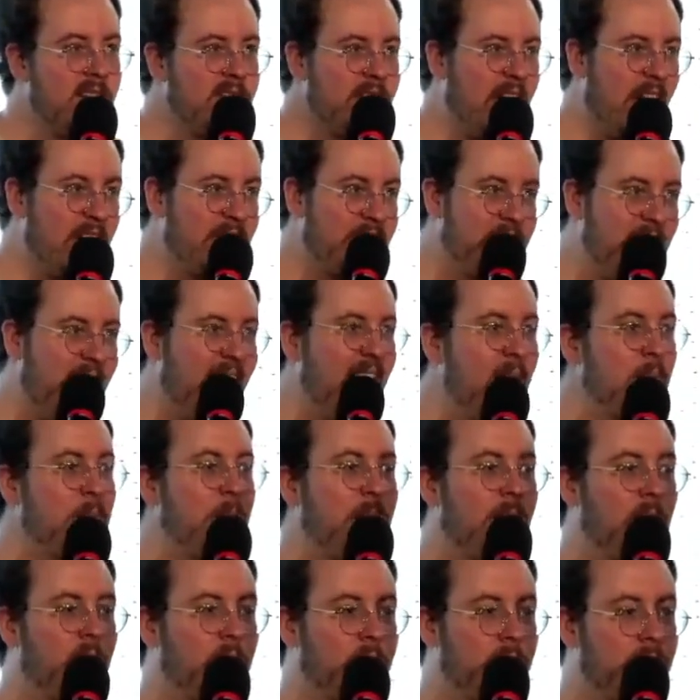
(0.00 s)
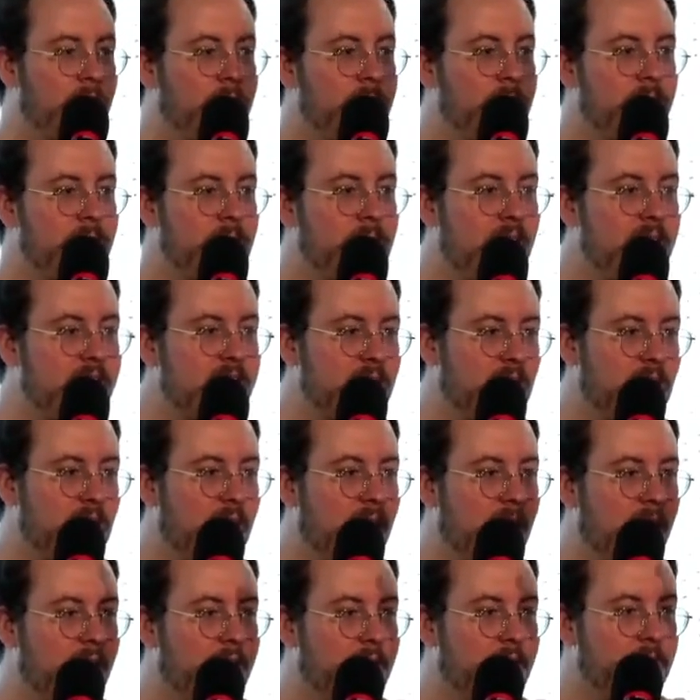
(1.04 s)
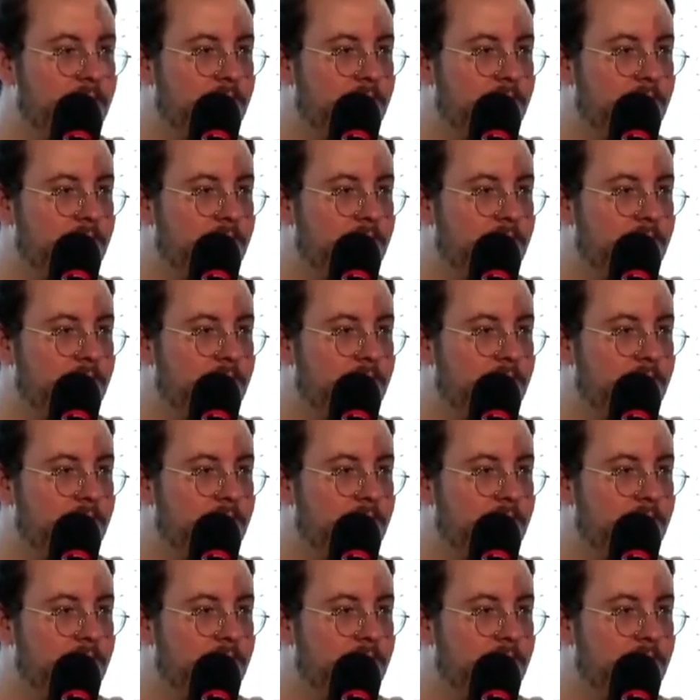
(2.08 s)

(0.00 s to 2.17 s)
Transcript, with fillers: that that pillar is a line.